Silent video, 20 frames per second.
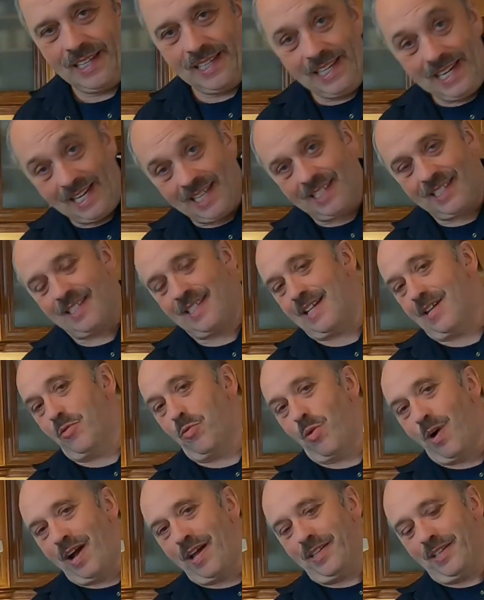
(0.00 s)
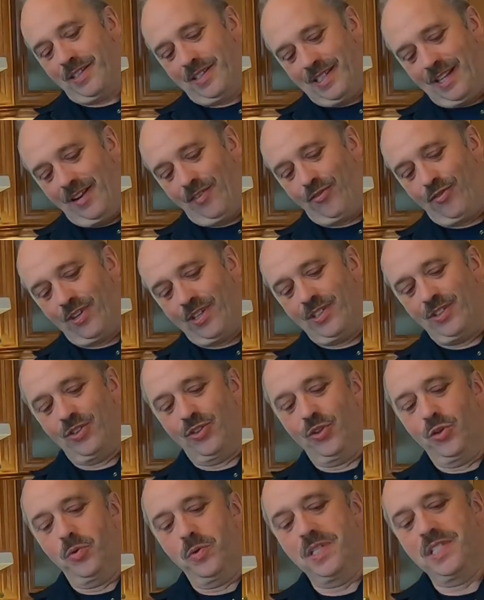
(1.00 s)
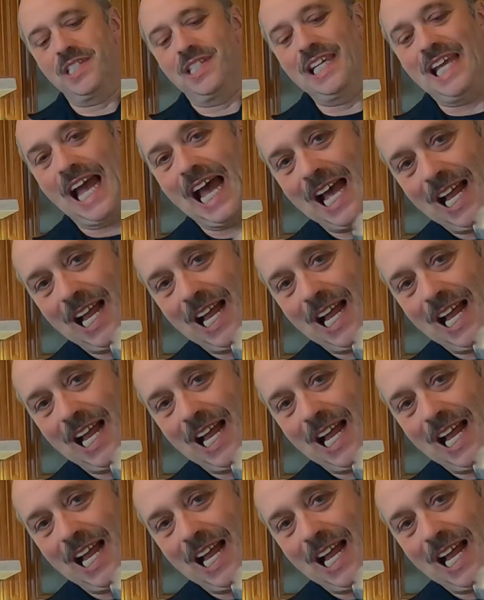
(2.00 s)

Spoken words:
Yes, one different too is the